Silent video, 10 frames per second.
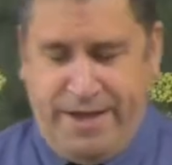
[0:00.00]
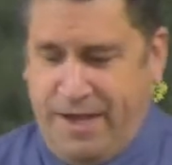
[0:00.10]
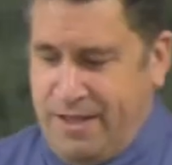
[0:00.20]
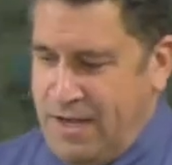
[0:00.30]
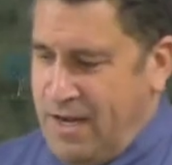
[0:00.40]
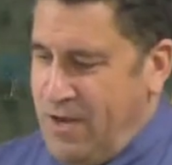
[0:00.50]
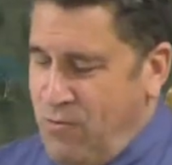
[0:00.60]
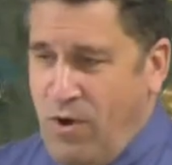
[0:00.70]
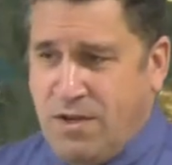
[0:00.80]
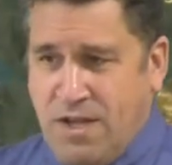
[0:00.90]
And then I
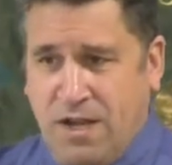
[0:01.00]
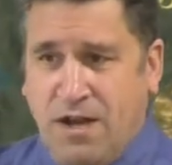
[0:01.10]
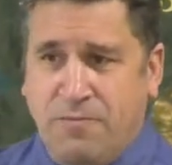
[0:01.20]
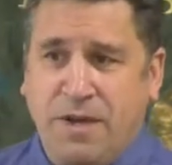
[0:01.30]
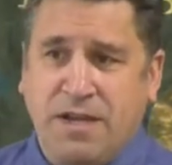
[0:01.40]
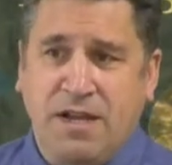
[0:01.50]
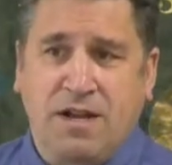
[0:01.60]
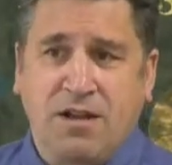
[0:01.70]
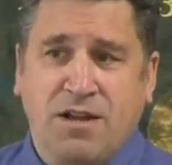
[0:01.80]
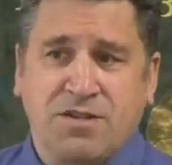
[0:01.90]
walked and I got back in
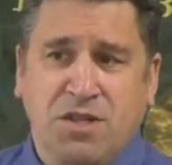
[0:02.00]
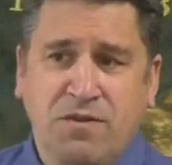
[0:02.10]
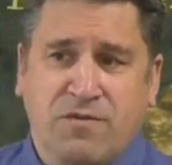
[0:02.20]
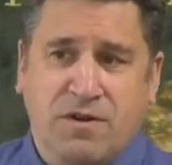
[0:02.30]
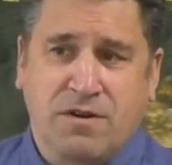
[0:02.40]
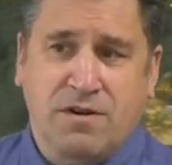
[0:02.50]
and I got a sliver.